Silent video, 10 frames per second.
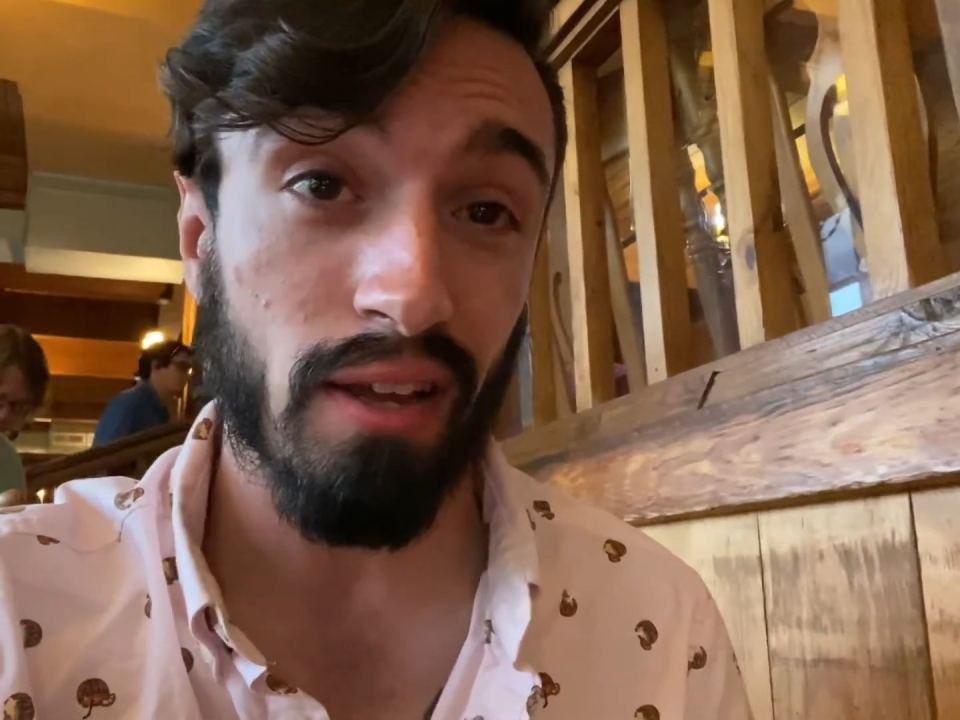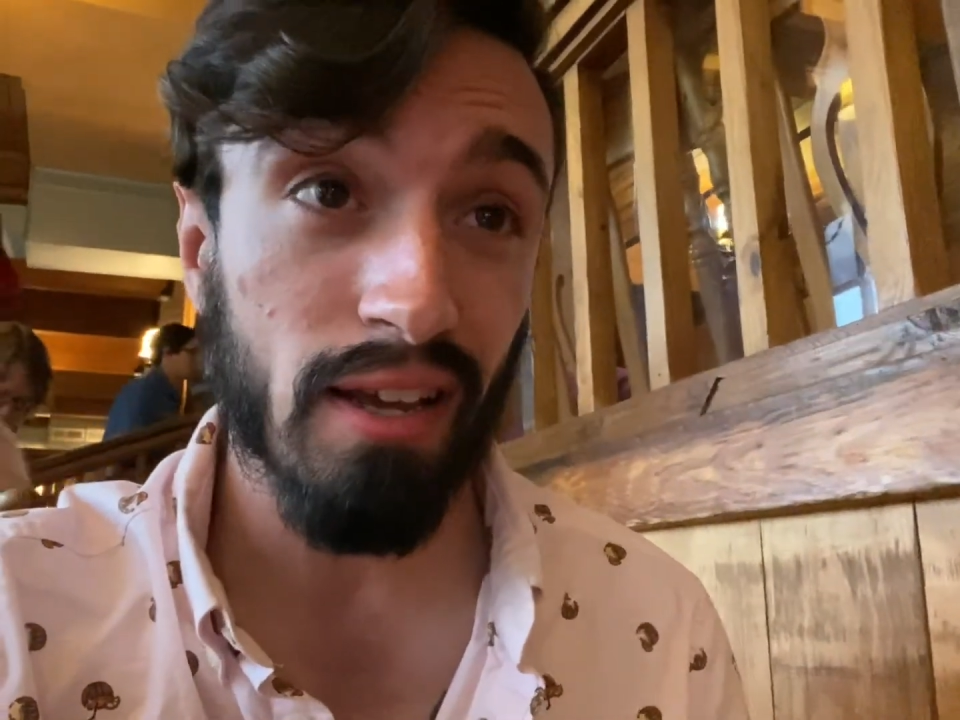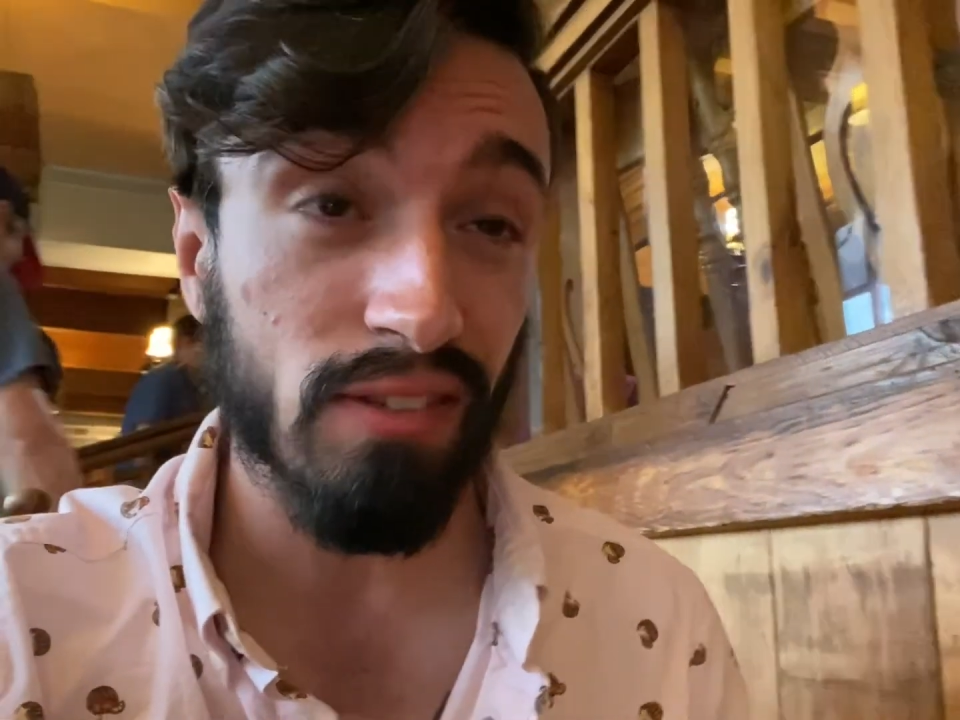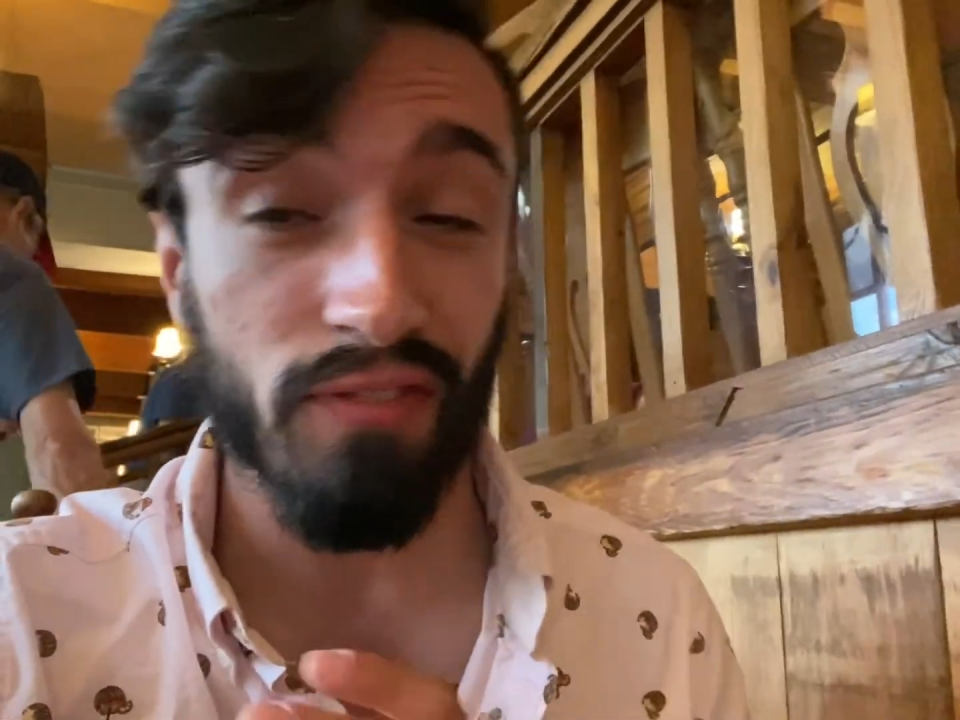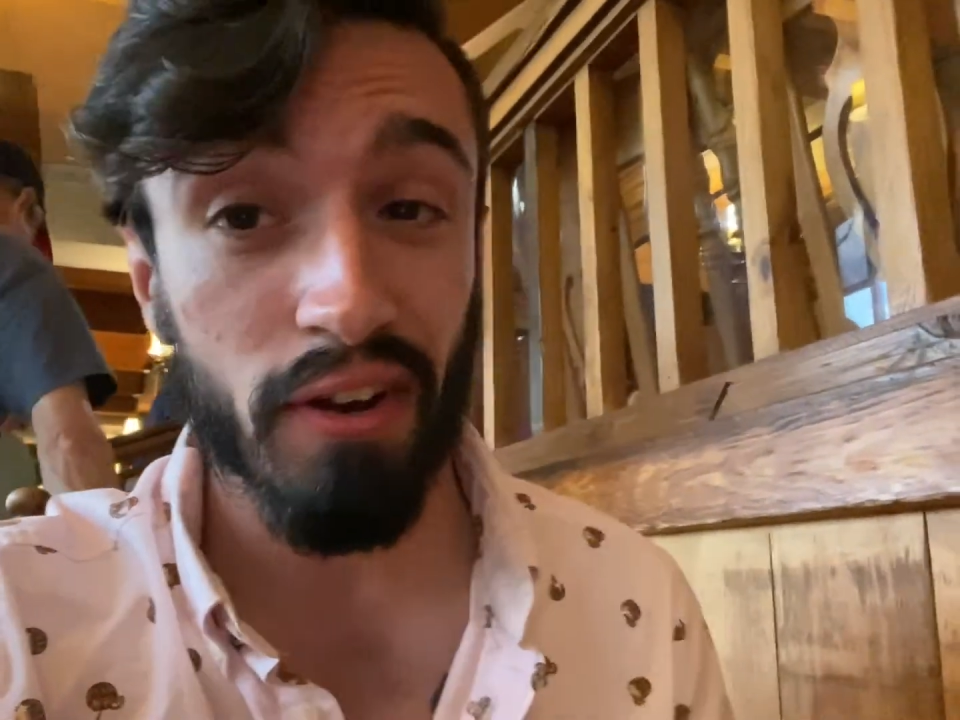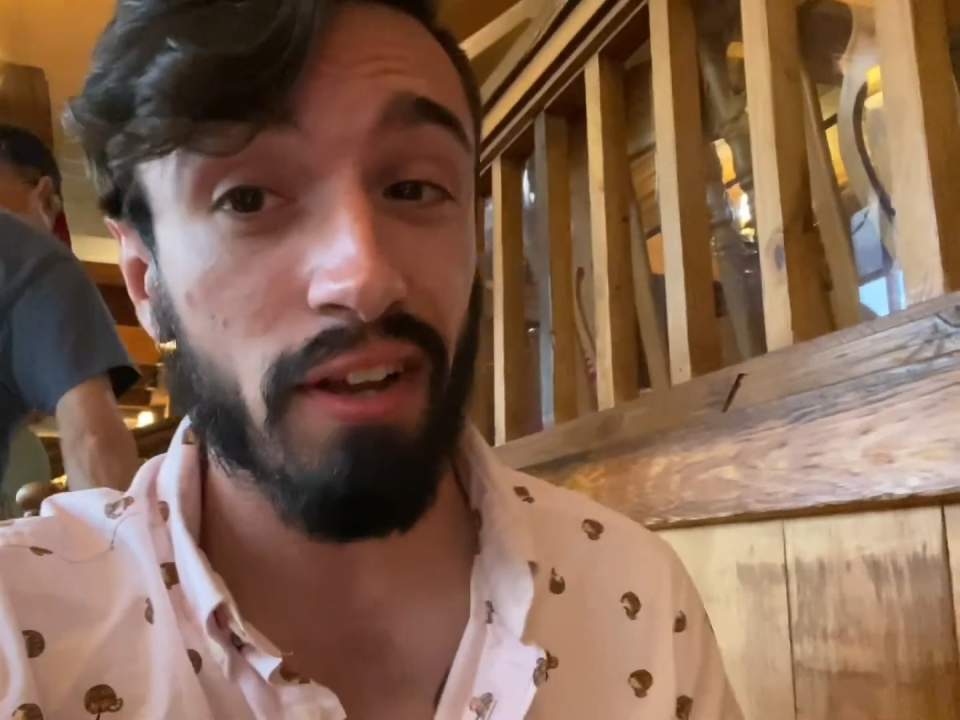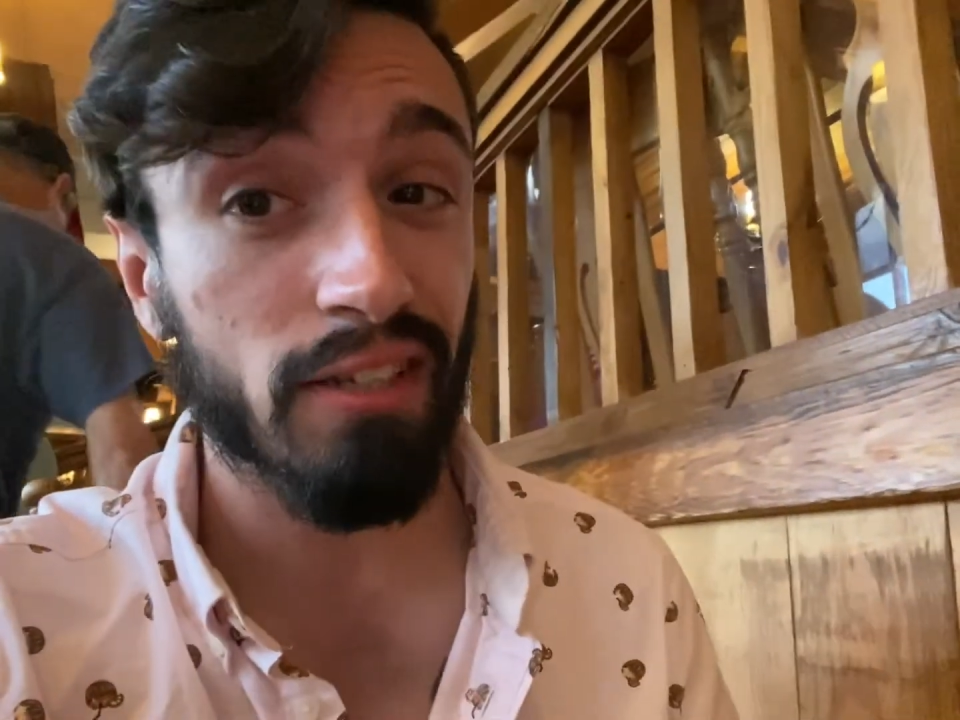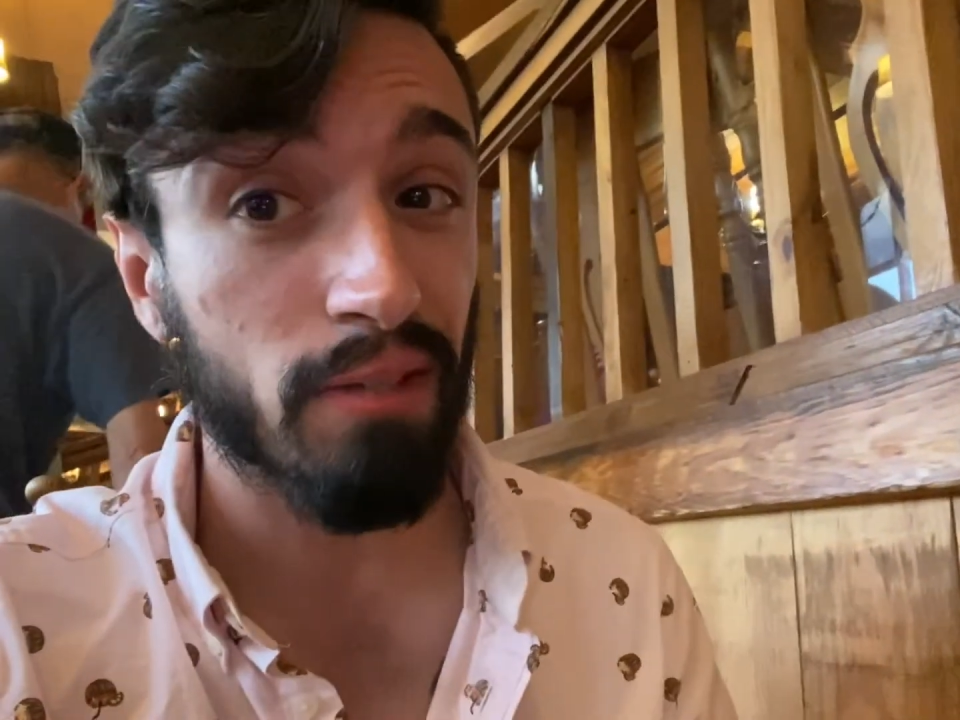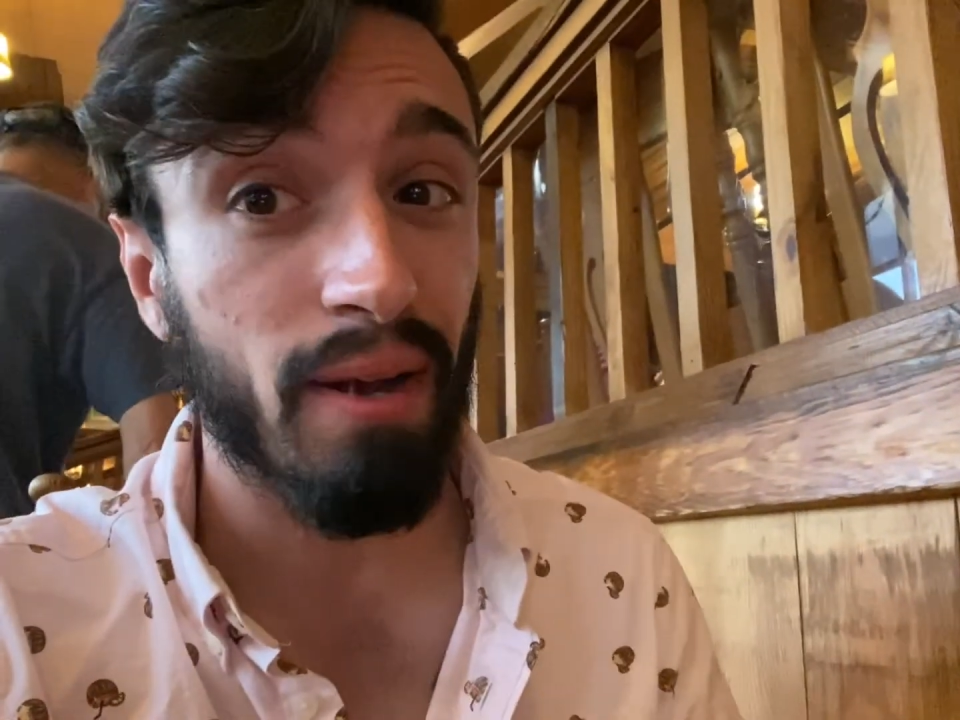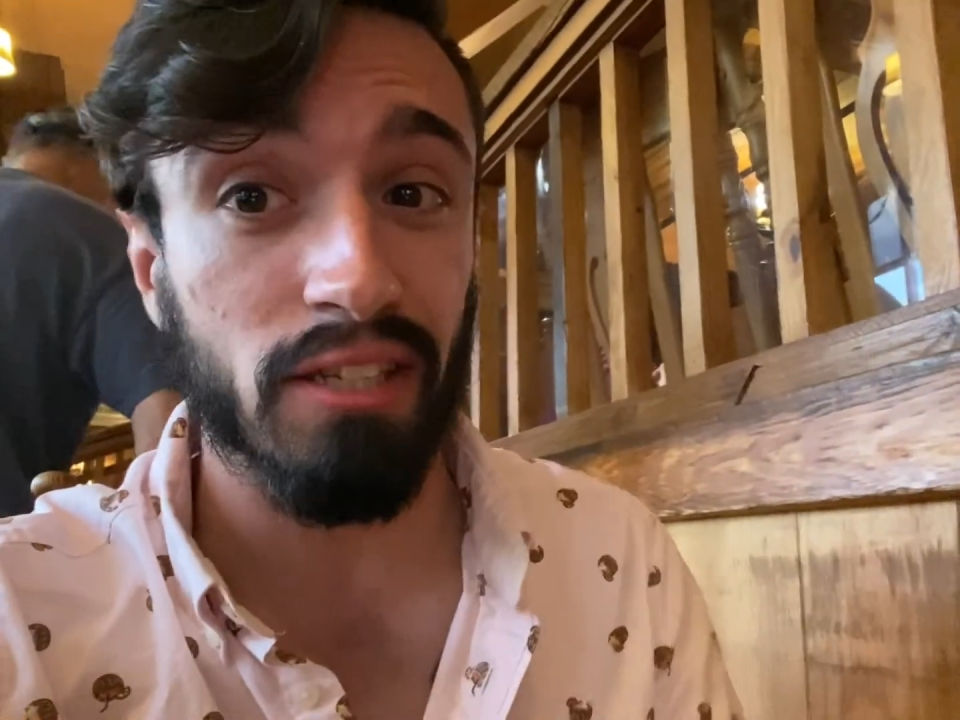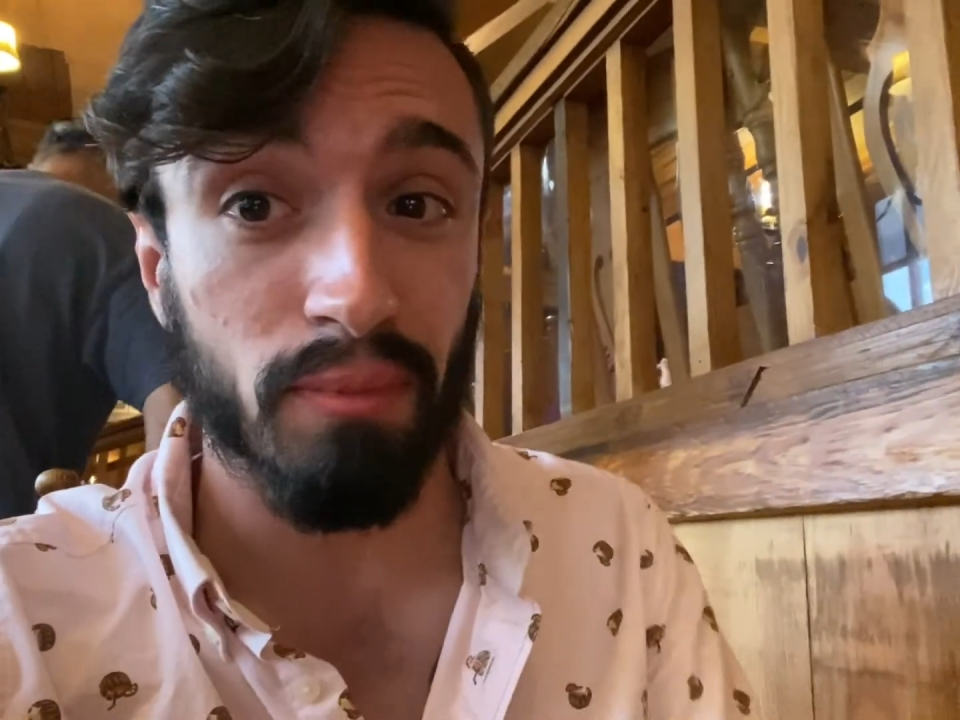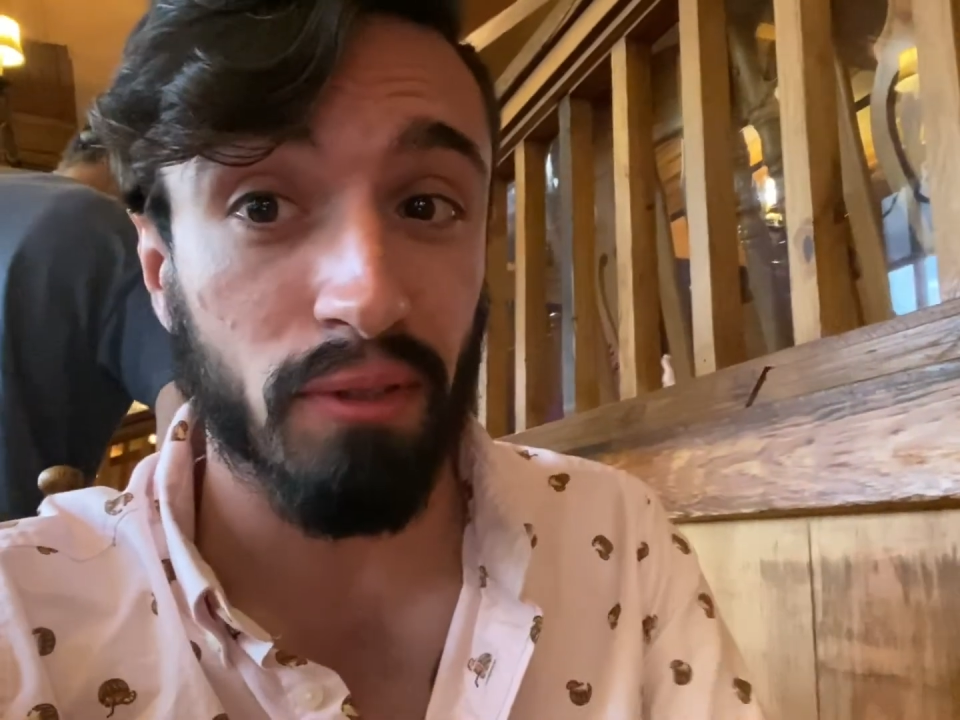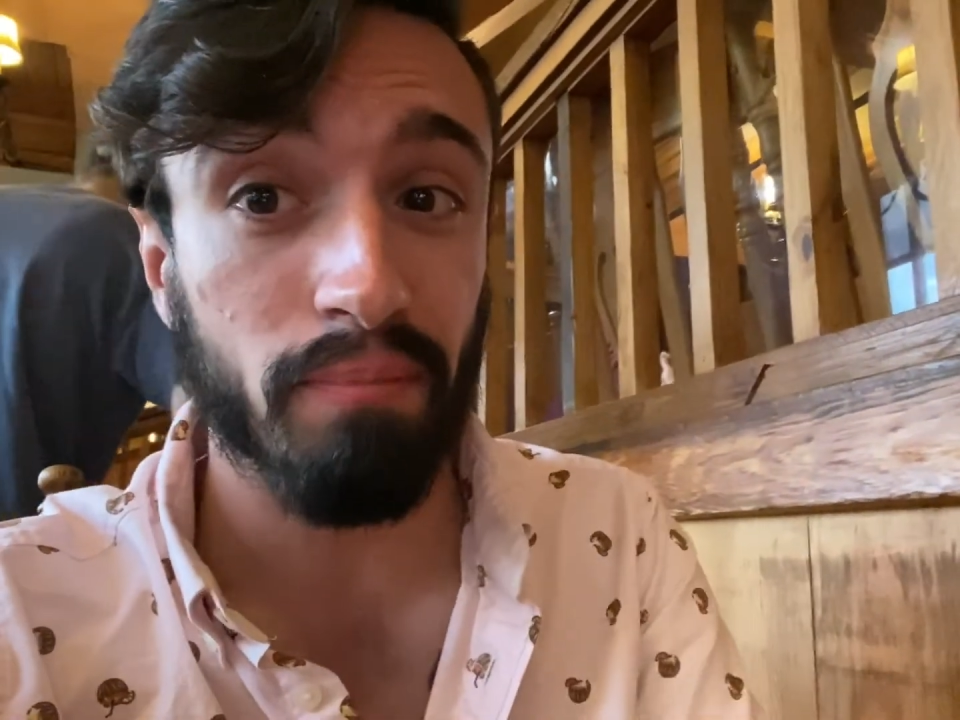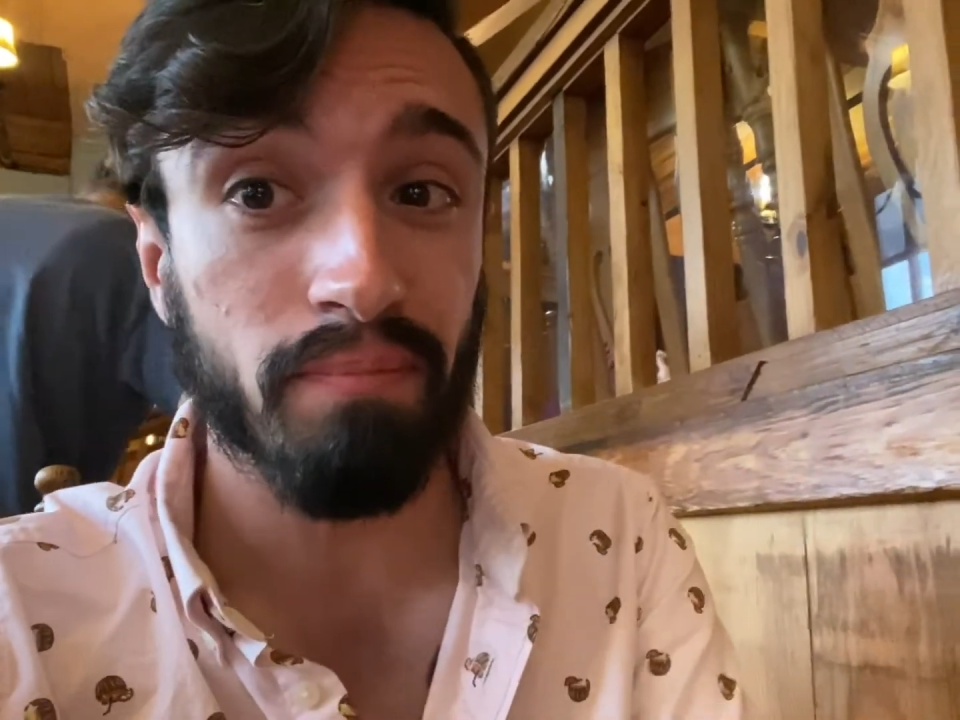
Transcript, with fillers: It's very customizable.